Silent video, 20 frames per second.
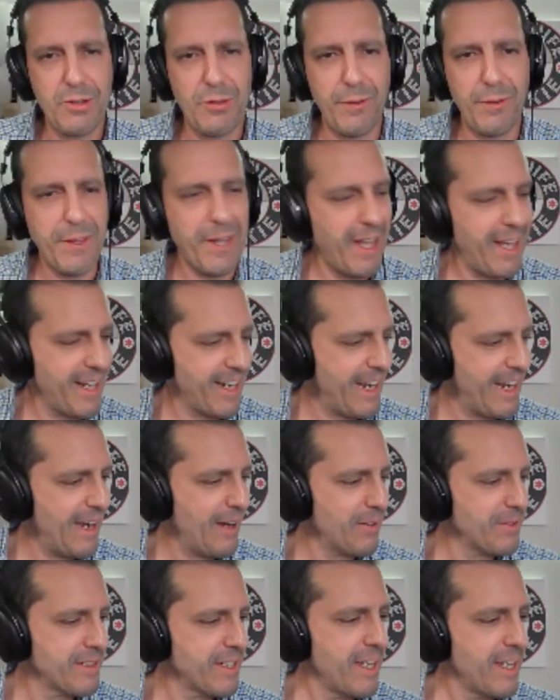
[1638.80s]
flying
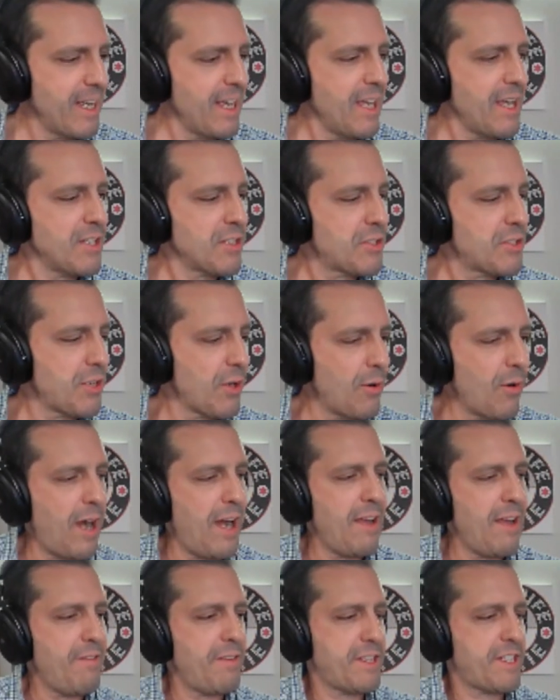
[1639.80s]
out. So
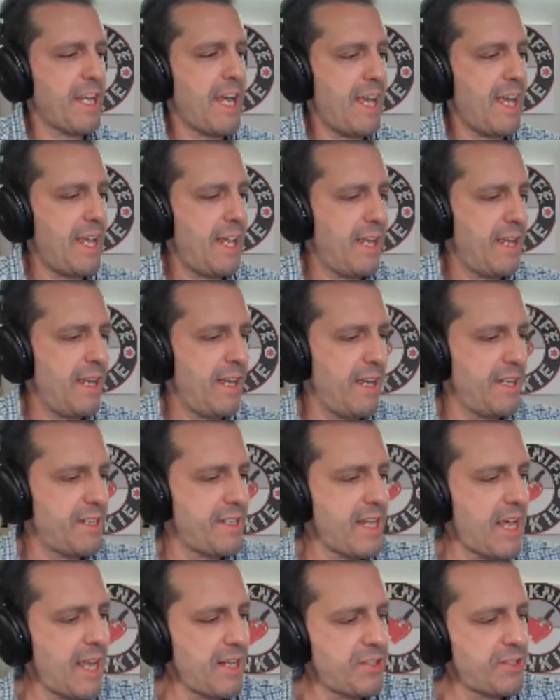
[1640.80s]
I've atta
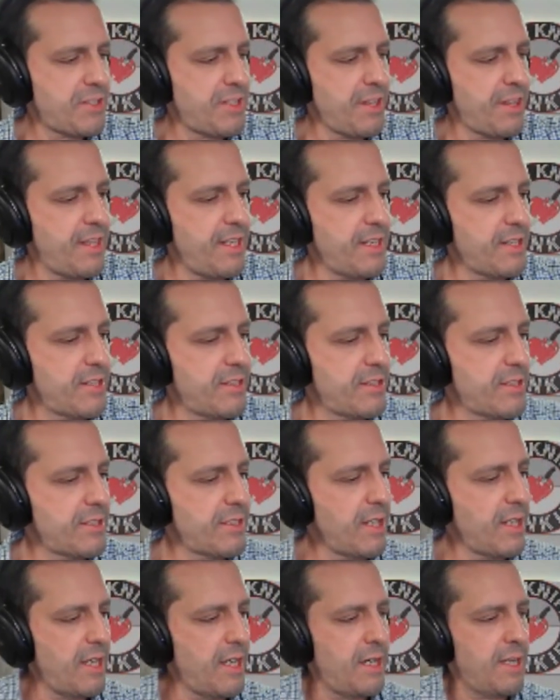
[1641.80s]
attached this
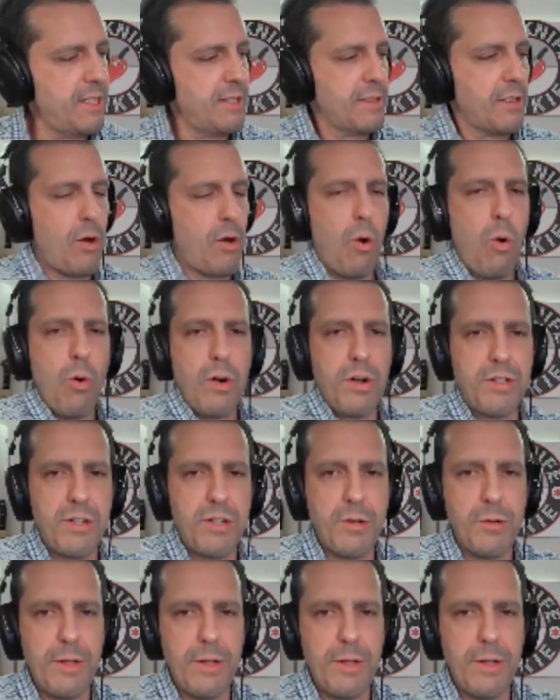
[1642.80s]
uh, cord to